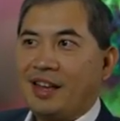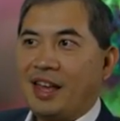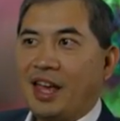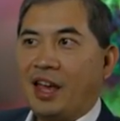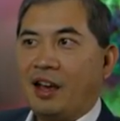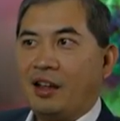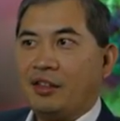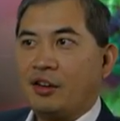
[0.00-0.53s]

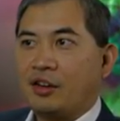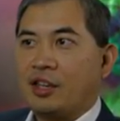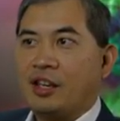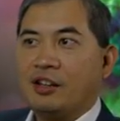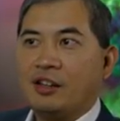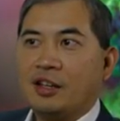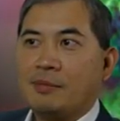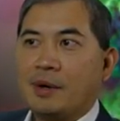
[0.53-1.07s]
and they're
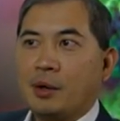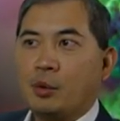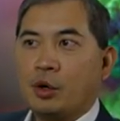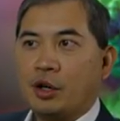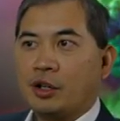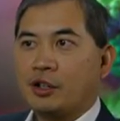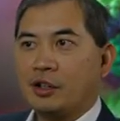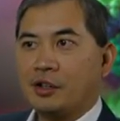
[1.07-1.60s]
killing my
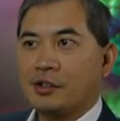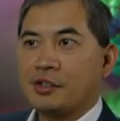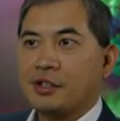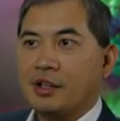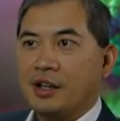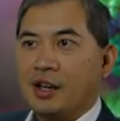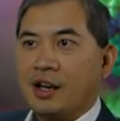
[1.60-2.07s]
workers.